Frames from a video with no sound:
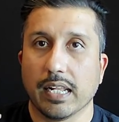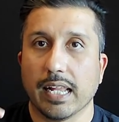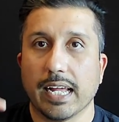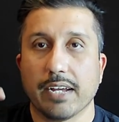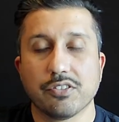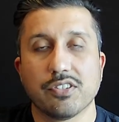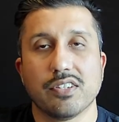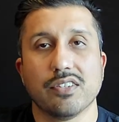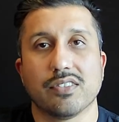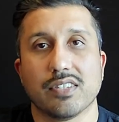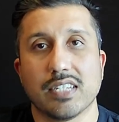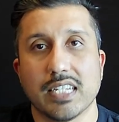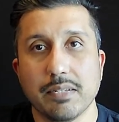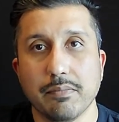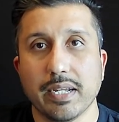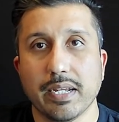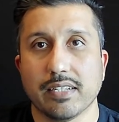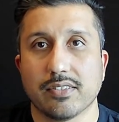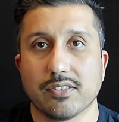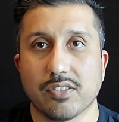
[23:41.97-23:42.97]
his
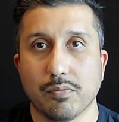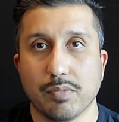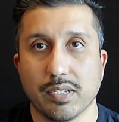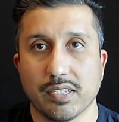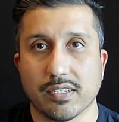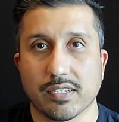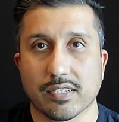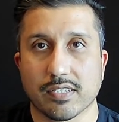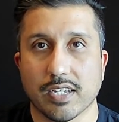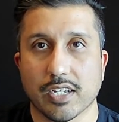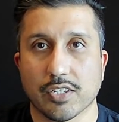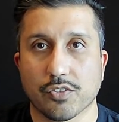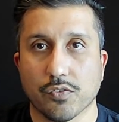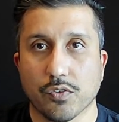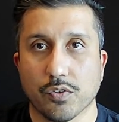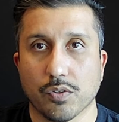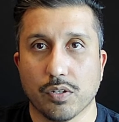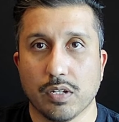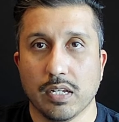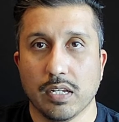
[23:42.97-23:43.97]
teammates to be
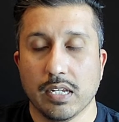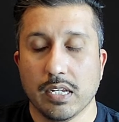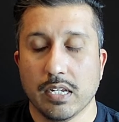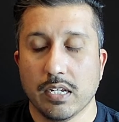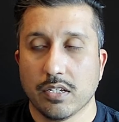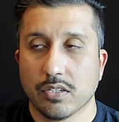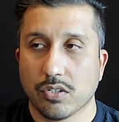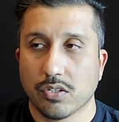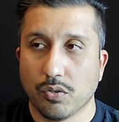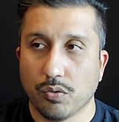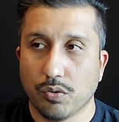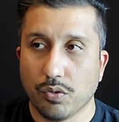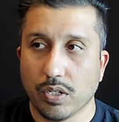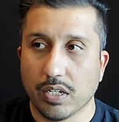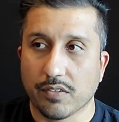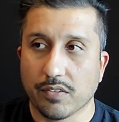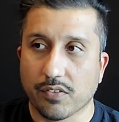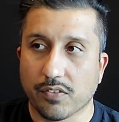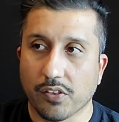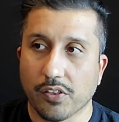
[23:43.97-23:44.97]
successful. So
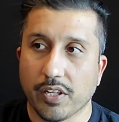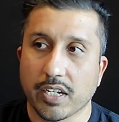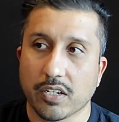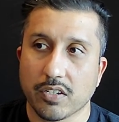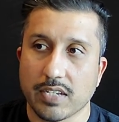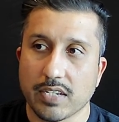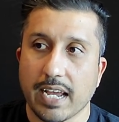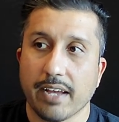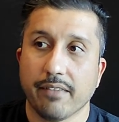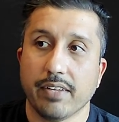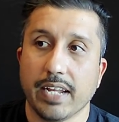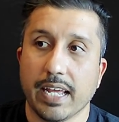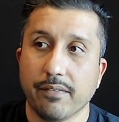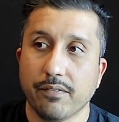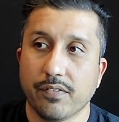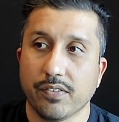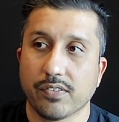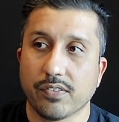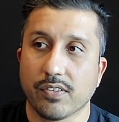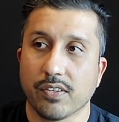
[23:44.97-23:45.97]
if the Lakers have an
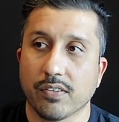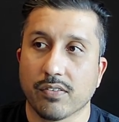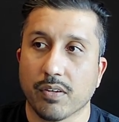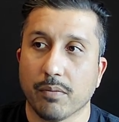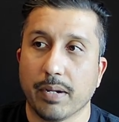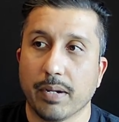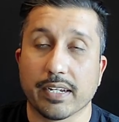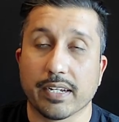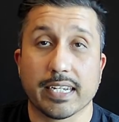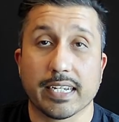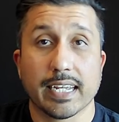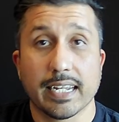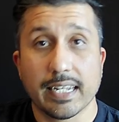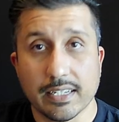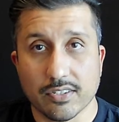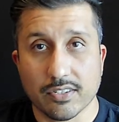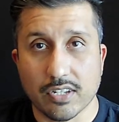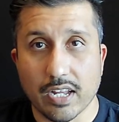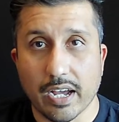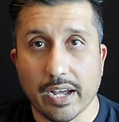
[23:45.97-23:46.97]
emphasis about getting
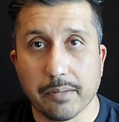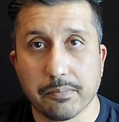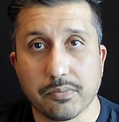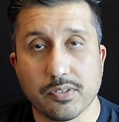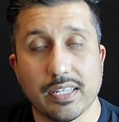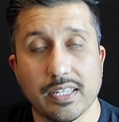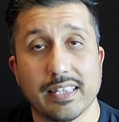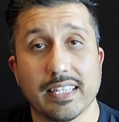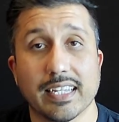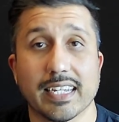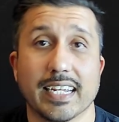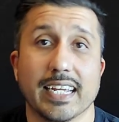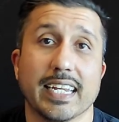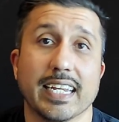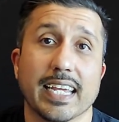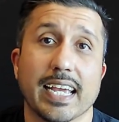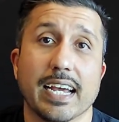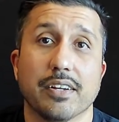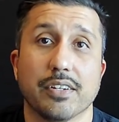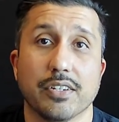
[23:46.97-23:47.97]
stops and then getting
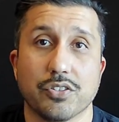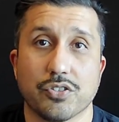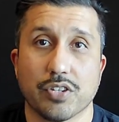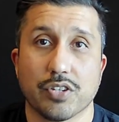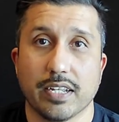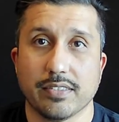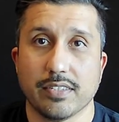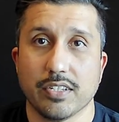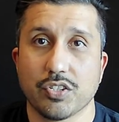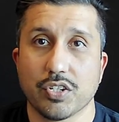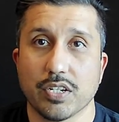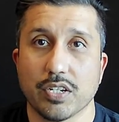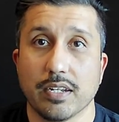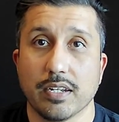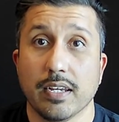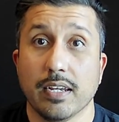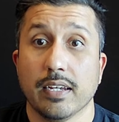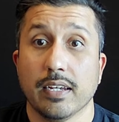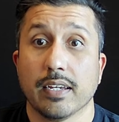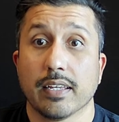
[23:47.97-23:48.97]
out in transition,
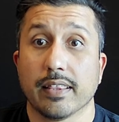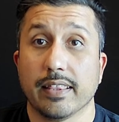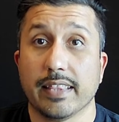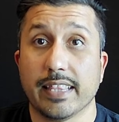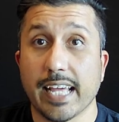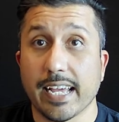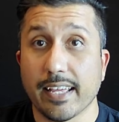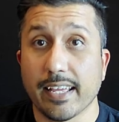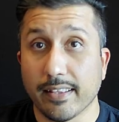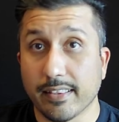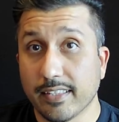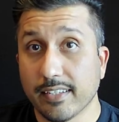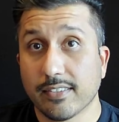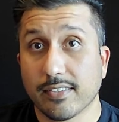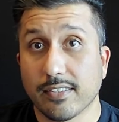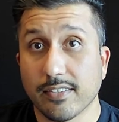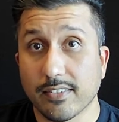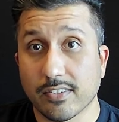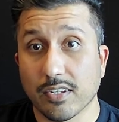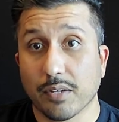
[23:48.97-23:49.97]
this
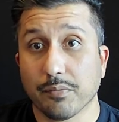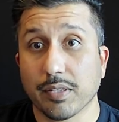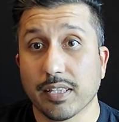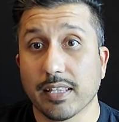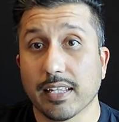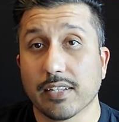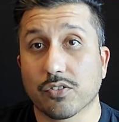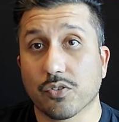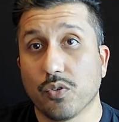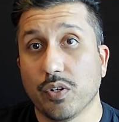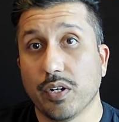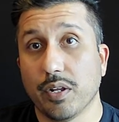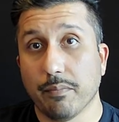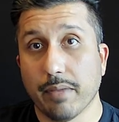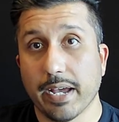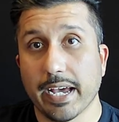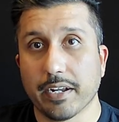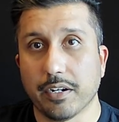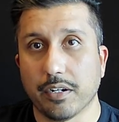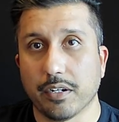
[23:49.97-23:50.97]
is something that's going to
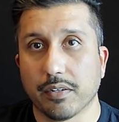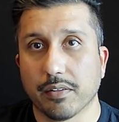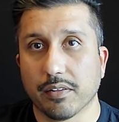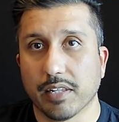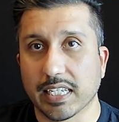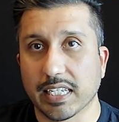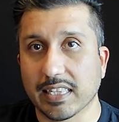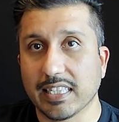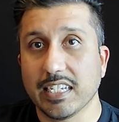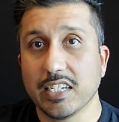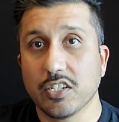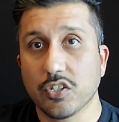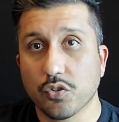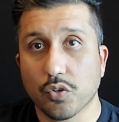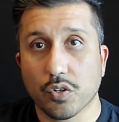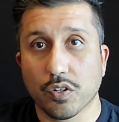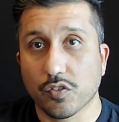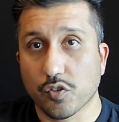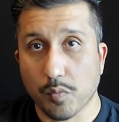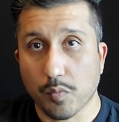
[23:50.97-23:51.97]
matter. Like these sort
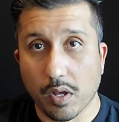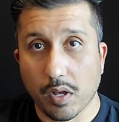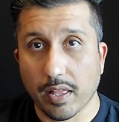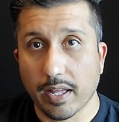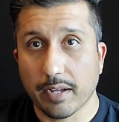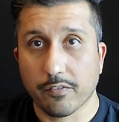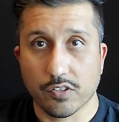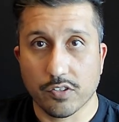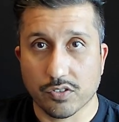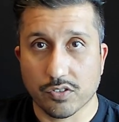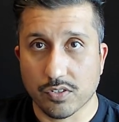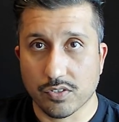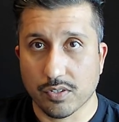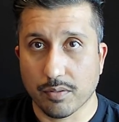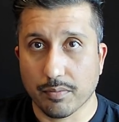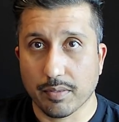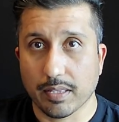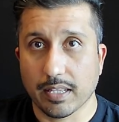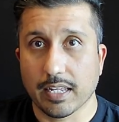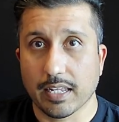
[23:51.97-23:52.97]
of small efforts are
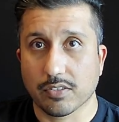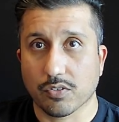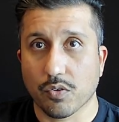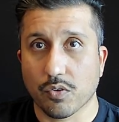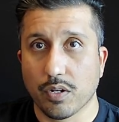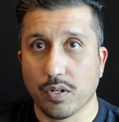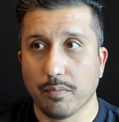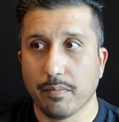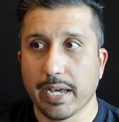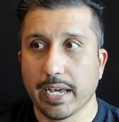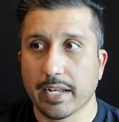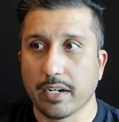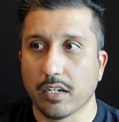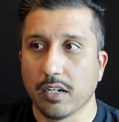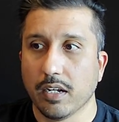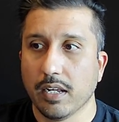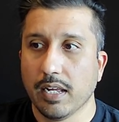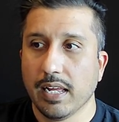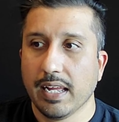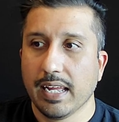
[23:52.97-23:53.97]
something that's going to matter.
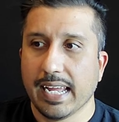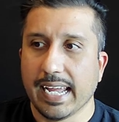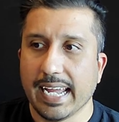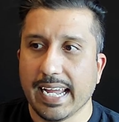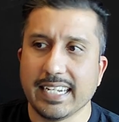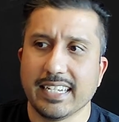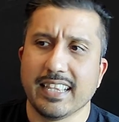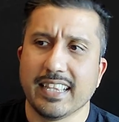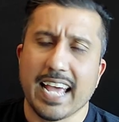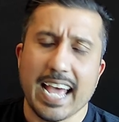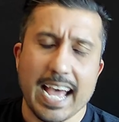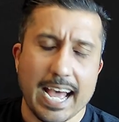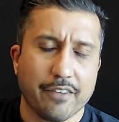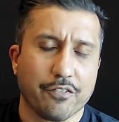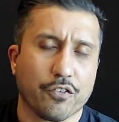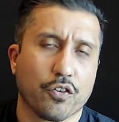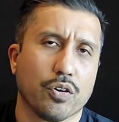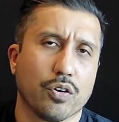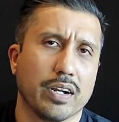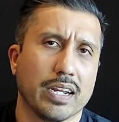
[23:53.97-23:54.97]
And in the half
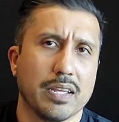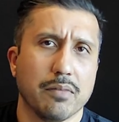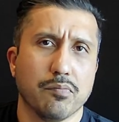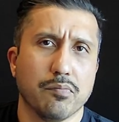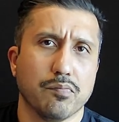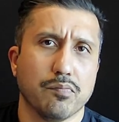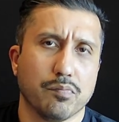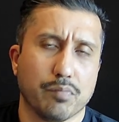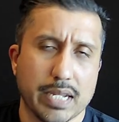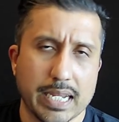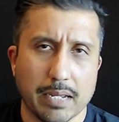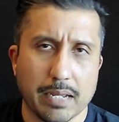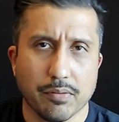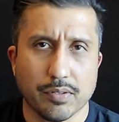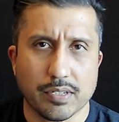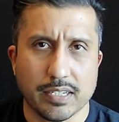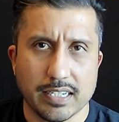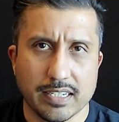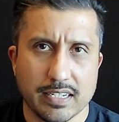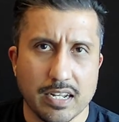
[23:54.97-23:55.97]
court, him being able
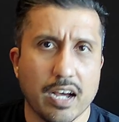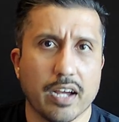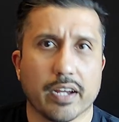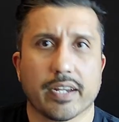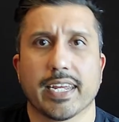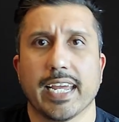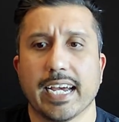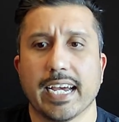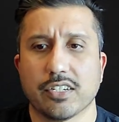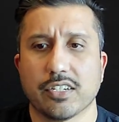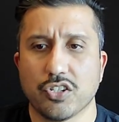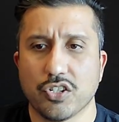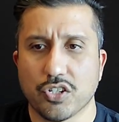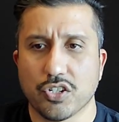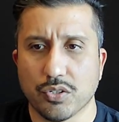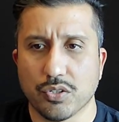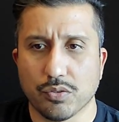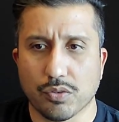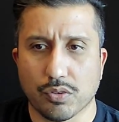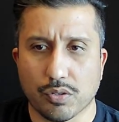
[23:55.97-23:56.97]
to knock, catch and
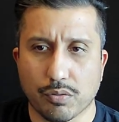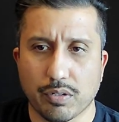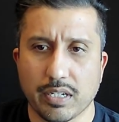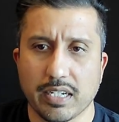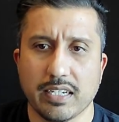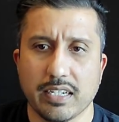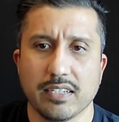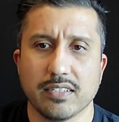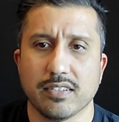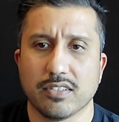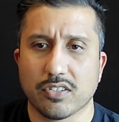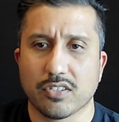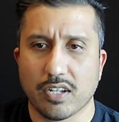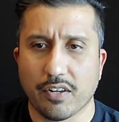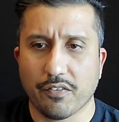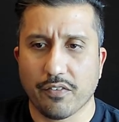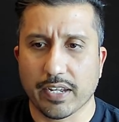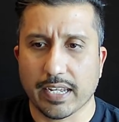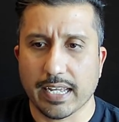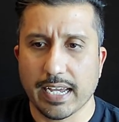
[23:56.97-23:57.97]
shoot threes and
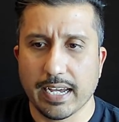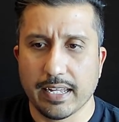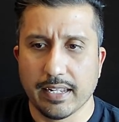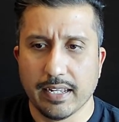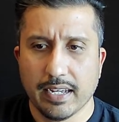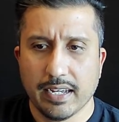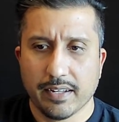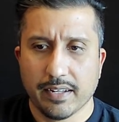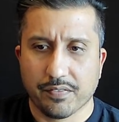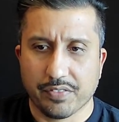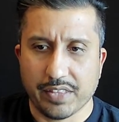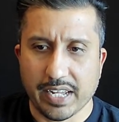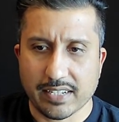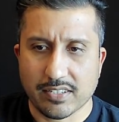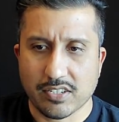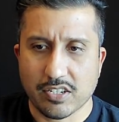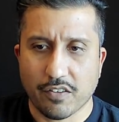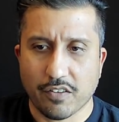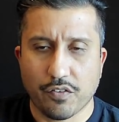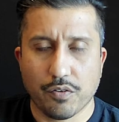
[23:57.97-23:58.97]
stuff like that
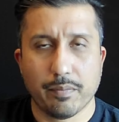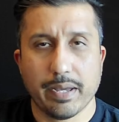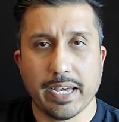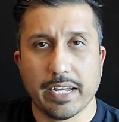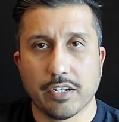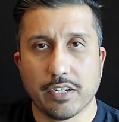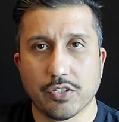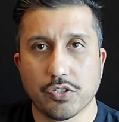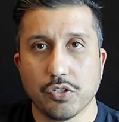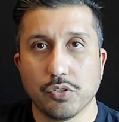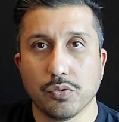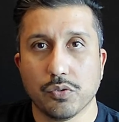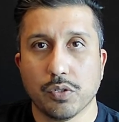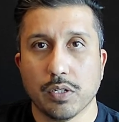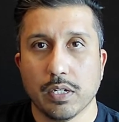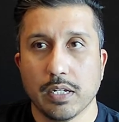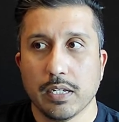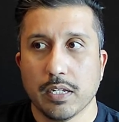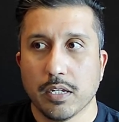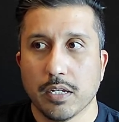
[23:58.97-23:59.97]
stuff will matter too.
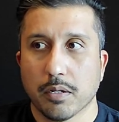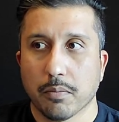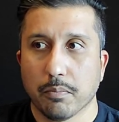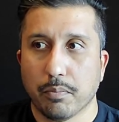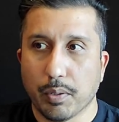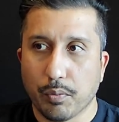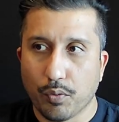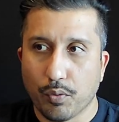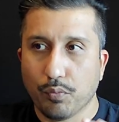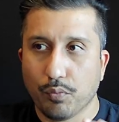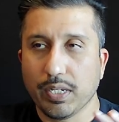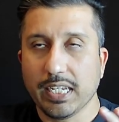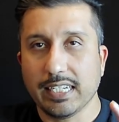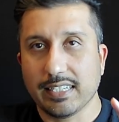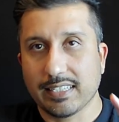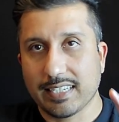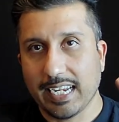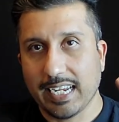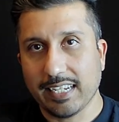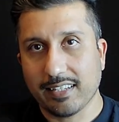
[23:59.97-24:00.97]
But when we
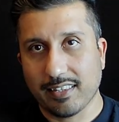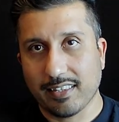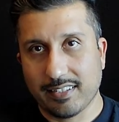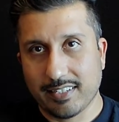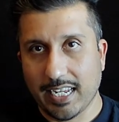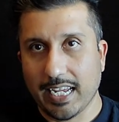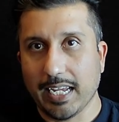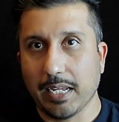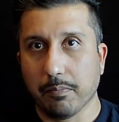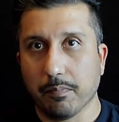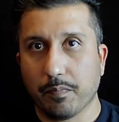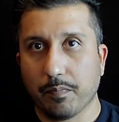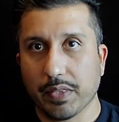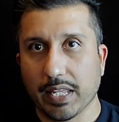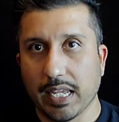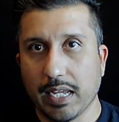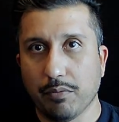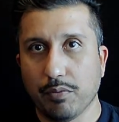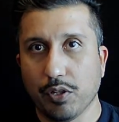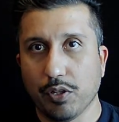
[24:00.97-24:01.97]
take the tape
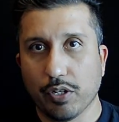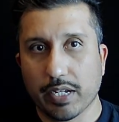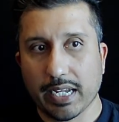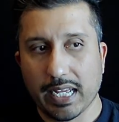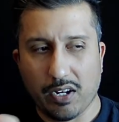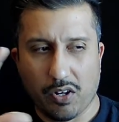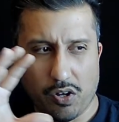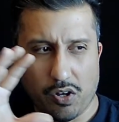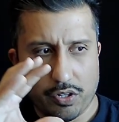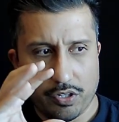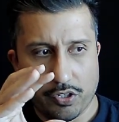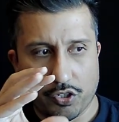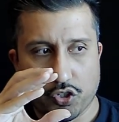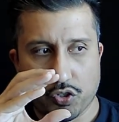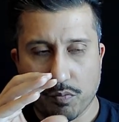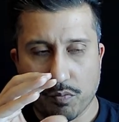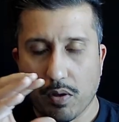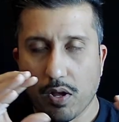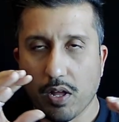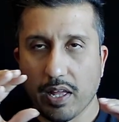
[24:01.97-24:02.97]
and we look at all the
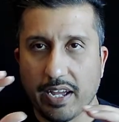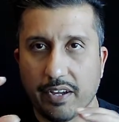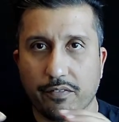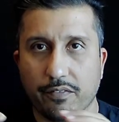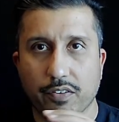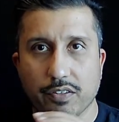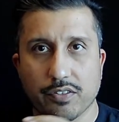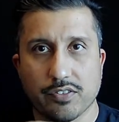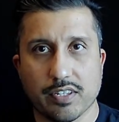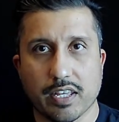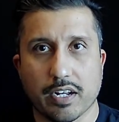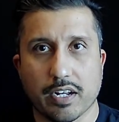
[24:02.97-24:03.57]
small efforts that are